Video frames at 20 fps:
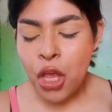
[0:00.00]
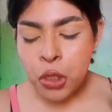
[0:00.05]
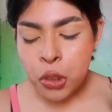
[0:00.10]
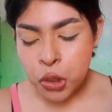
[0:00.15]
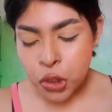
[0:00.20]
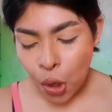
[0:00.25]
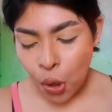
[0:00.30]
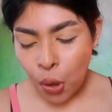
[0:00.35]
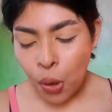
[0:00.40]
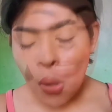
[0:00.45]

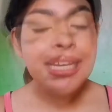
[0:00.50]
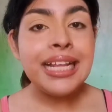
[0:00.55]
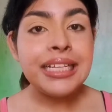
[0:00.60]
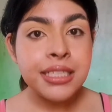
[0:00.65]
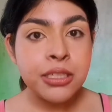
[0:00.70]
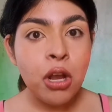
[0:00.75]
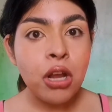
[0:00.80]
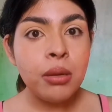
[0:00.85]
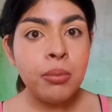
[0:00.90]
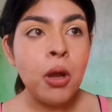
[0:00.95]
So
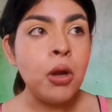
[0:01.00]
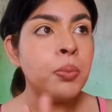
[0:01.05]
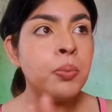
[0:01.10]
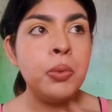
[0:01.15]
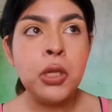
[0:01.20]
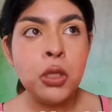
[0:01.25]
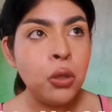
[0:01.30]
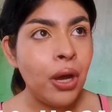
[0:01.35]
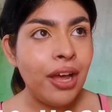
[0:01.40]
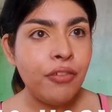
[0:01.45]
let's talk about
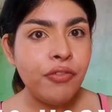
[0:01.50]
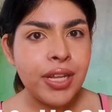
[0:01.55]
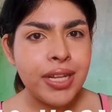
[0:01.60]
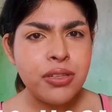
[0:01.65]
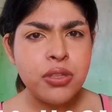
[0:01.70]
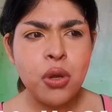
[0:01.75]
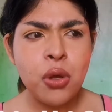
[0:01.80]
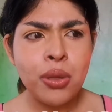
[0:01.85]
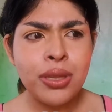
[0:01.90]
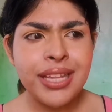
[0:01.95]
Blue Heaven.
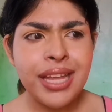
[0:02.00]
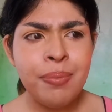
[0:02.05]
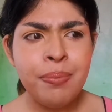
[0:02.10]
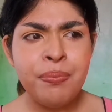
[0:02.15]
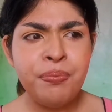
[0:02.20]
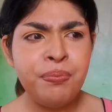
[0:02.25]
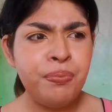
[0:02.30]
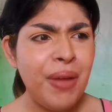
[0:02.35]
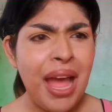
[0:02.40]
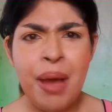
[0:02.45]
So
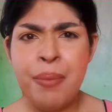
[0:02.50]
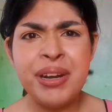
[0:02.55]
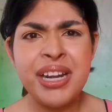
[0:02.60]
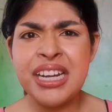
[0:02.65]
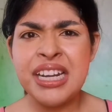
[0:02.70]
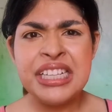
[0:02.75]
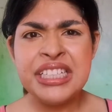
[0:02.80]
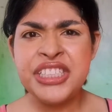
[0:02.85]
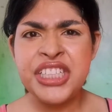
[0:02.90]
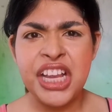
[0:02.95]
they
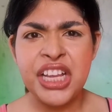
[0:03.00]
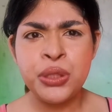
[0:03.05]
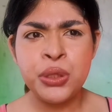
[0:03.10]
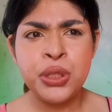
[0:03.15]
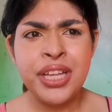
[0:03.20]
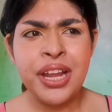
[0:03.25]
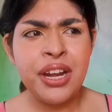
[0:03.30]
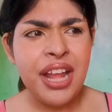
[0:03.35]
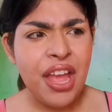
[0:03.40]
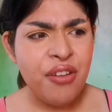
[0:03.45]
apparently changed
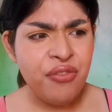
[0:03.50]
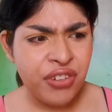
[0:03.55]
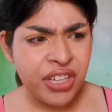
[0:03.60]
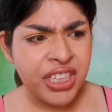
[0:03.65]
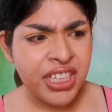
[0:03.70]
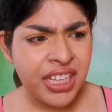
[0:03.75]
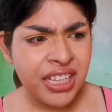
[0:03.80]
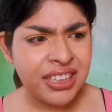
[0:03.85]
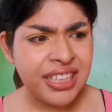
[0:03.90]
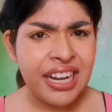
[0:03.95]
their
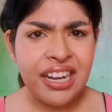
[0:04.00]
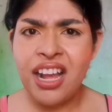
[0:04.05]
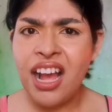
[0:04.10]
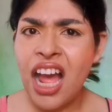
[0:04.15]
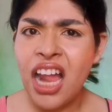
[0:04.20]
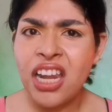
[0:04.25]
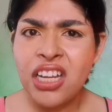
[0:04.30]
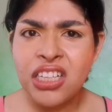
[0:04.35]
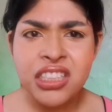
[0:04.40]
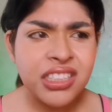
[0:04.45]
everything, their
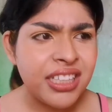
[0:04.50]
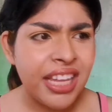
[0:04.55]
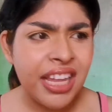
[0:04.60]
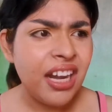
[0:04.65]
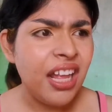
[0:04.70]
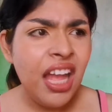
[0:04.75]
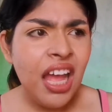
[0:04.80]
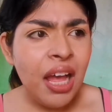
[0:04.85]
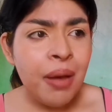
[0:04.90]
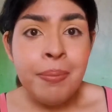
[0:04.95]
color,
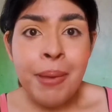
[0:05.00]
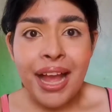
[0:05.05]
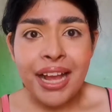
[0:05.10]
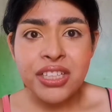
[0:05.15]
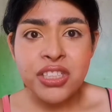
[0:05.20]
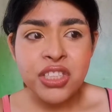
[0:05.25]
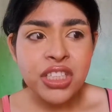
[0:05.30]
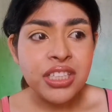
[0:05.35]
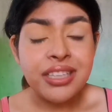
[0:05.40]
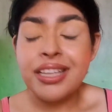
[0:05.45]
their
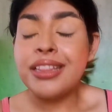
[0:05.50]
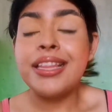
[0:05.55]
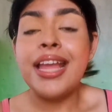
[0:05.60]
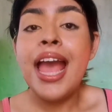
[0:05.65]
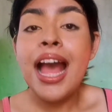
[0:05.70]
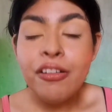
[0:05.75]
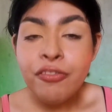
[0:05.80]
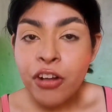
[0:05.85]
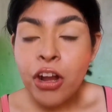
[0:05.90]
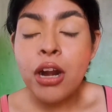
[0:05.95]
packaging. They
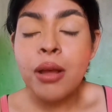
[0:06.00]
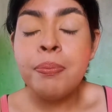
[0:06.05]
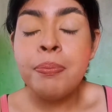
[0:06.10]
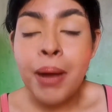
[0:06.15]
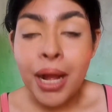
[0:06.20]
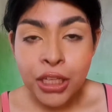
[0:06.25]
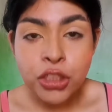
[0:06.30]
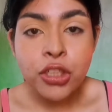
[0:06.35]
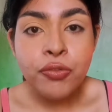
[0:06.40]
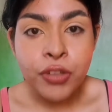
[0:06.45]
have got a
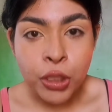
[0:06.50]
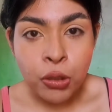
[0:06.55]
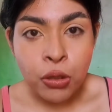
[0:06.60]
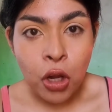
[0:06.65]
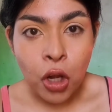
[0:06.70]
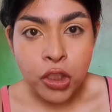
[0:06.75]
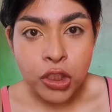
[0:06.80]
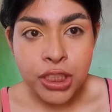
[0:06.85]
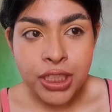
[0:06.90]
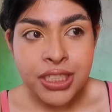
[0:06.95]
bunch of new
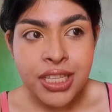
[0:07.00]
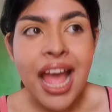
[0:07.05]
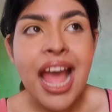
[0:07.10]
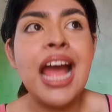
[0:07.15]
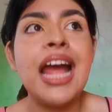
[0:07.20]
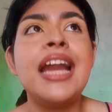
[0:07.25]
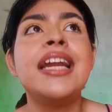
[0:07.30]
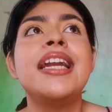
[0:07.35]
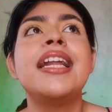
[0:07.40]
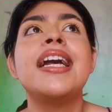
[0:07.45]
launches
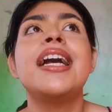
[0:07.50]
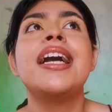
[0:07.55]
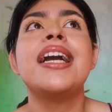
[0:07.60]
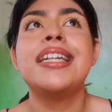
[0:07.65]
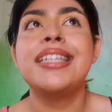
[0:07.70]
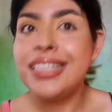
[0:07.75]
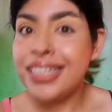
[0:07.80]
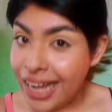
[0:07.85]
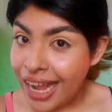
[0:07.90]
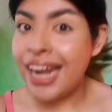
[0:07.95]
and
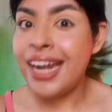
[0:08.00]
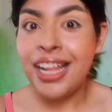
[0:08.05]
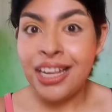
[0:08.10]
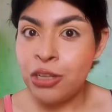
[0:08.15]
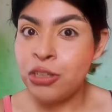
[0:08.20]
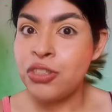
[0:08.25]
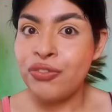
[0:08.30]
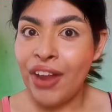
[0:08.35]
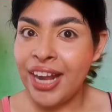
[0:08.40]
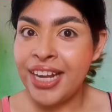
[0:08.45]
kind of
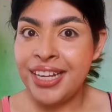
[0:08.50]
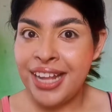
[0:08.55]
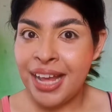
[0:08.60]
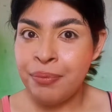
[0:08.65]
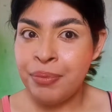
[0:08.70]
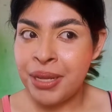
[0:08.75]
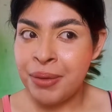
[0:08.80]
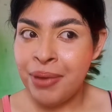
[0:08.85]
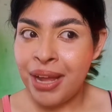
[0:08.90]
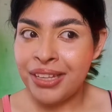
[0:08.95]
looks very
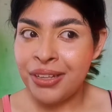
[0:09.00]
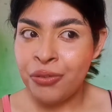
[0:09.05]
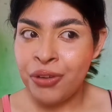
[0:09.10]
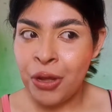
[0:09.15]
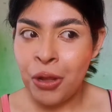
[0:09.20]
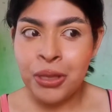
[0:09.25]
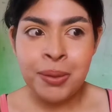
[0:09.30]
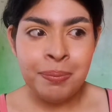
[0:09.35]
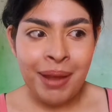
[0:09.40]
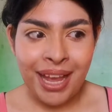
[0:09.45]
tempting, by the way,
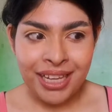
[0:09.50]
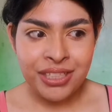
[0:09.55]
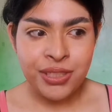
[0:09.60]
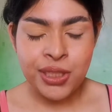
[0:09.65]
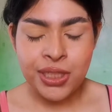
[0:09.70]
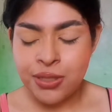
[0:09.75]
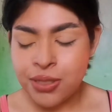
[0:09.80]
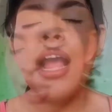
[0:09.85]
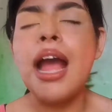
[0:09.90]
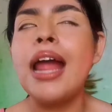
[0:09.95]
all the
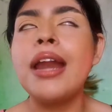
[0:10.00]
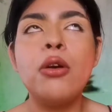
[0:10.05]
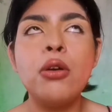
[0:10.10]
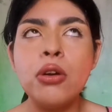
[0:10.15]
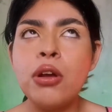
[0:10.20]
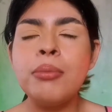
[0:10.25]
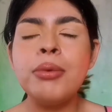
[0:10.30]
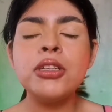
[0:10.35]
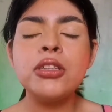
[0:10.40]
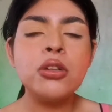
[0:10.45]
packaging. I don't
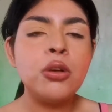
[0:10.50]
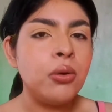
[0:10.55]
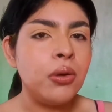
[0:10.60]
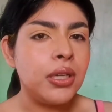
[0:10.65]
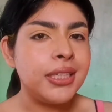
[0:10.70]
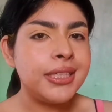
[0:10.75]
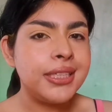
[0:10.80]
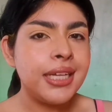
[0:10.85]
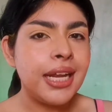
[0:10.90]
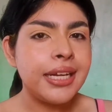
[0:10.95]
know about the
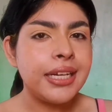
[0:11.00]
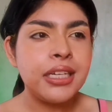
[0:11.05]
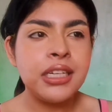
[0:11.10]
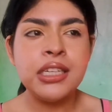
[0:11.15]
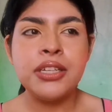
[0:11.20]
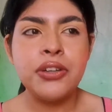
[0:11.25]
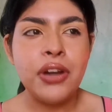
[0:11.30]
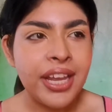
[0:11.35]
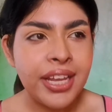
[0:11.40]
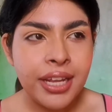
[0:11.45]
quality, I
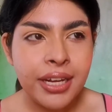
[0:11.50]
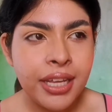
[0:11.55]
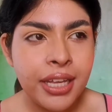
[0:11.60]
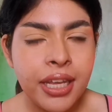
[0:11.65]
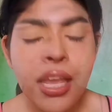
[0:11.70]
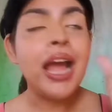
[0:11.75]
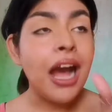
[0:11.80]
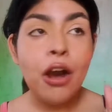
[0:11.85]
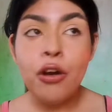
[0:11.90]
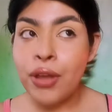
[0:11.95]
didn't try
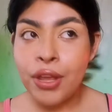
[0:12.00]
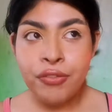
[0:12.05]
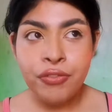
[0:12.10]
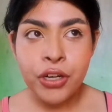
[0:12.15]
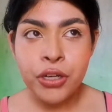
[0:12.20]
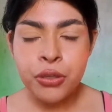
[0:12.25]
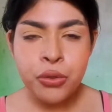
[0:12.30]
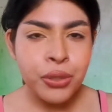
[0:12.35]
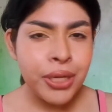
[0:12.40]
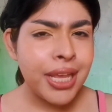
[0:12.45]
any.
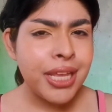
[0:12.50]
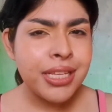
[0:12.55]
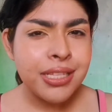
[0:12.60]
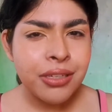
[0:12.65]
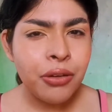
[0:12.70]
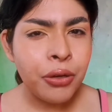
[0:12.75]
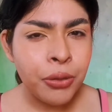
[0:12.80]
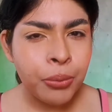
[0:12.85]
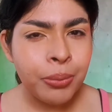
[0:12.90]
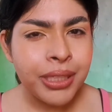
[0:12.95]
However, today is
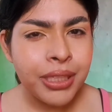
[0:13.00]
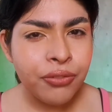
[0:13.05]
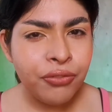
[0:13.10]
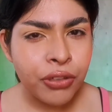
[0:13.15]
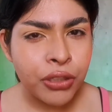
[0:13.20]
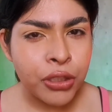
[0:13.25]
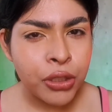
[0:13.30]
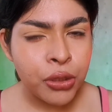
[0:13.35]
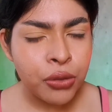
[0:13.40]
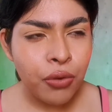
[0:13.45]
going to be the
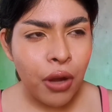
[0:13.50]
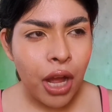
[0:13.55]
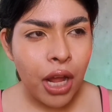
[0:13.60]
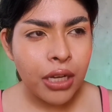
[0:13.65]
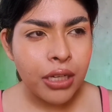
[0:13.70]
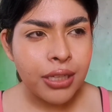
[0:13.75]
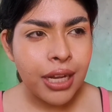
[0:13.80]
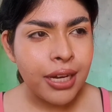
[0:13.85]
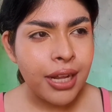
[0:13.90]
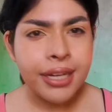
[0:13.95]
first
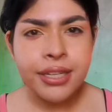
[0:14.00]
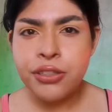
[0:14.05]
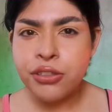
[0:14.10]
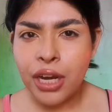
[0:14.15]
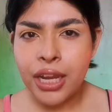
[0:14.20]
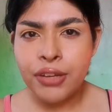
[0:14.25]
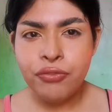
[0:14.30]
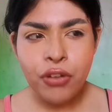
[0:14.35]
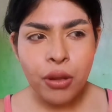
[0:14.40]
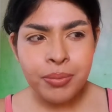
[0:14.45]
one that I
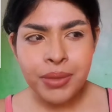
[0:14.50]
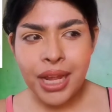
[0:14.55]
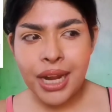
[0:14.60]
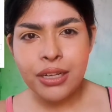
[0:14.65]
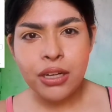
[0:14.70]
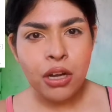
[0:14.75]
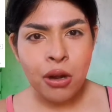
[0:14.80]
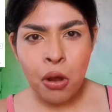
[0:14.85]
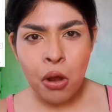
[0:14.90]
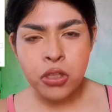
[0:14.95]
try from
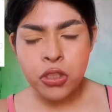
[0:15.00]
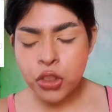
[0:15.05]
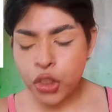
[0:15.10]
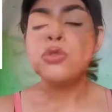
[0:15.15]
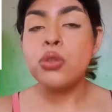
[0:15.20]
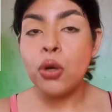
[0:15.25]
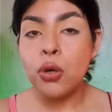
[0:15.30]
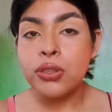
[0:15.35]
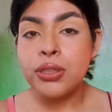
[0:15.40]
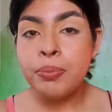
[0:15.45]
that launch.
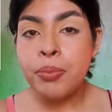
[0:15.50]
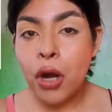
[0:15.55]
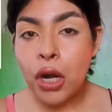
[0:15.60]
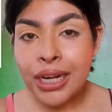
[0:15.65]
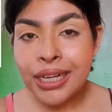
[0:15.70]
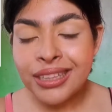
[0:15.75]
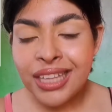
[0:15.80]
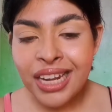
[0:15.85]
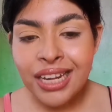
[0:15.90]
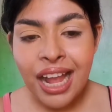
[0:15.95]
So the
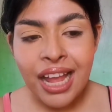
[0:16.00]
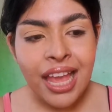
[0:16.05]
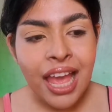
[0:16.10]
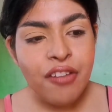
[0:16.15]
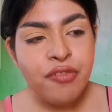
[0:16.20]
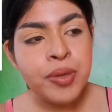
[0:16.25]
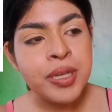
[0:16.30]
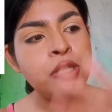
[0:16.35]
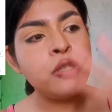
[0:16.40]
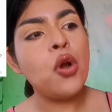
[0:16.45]
product that I
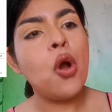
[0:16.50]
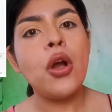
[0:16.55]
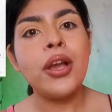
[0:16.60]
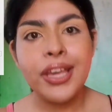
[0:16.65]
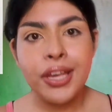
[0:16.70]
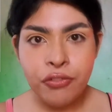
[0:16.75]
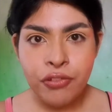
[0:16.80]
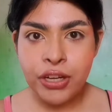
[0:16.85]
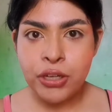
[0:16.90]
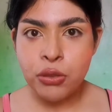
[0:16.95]
have been
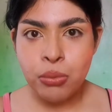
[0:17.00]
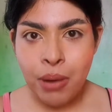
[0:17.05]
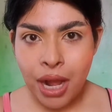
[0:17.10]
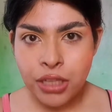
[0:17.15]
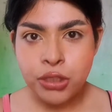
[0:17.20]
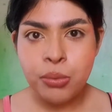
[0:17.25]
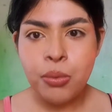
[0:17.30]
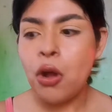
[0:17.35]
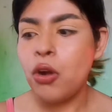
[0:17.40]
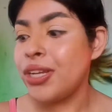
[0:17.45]
talking way too
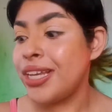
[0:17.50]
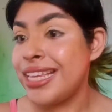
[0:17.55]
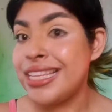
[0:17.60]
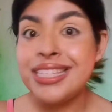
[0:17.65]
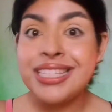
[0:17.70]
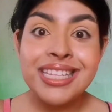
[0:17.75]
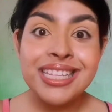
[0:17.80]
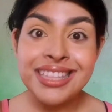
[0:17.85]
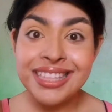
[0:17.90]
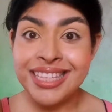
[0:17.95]
much about
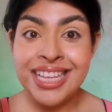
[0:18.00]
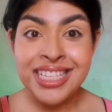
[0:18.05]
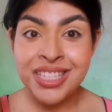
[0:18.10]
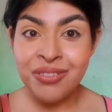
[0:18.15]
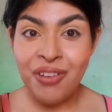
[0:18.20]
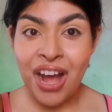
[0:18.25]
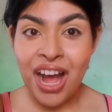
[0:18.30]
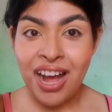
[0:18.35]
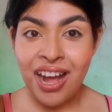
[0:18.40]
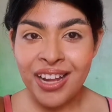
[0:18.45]
is this
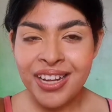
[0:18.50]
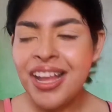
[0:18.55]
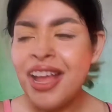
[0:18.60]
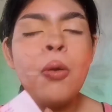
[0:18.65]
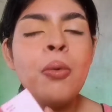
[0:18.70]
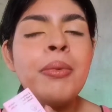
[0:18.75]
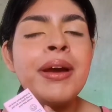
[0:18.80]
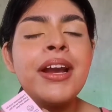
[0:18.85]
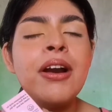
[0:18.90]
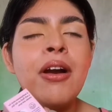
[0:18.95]
one.
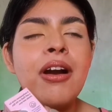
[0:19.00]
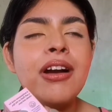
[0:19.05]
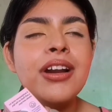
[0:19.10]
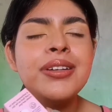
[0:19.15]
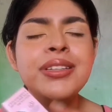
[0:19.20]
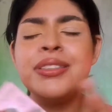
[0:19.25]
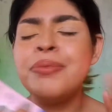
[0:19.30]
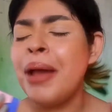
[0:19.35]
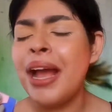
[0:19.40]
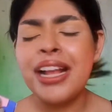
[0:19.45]
Oh my
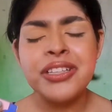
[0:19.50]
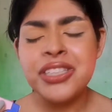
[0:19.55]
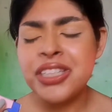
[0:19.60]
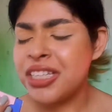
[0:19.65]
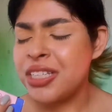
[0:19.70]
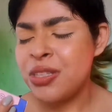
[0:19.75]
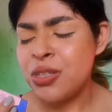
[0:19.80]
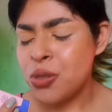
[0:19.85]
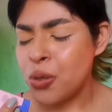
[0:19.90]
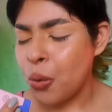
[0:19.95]
god, the packaging
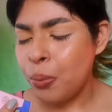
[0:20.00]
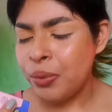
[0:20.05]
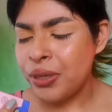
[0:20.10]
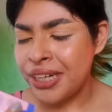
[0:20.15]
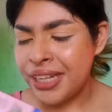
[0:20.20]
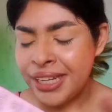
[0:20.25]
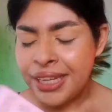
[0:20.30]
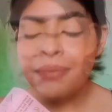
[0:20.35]
is so pretty.